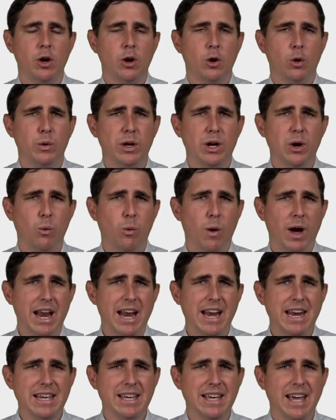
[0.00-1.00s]
We don't want
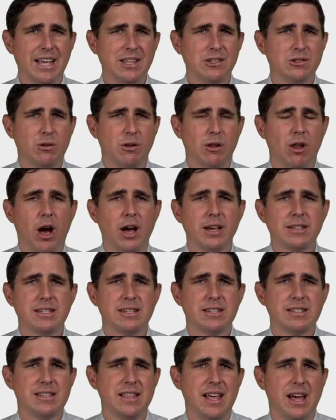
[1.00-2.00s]
any gains or
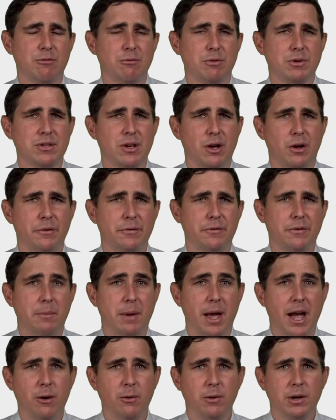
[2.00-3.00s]
losses that result from
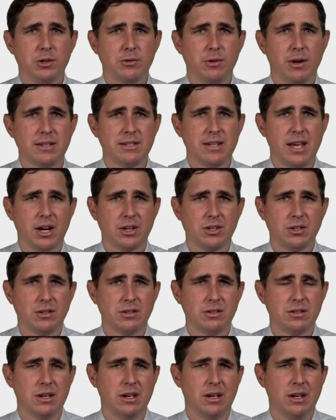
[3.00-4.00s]
equity transactions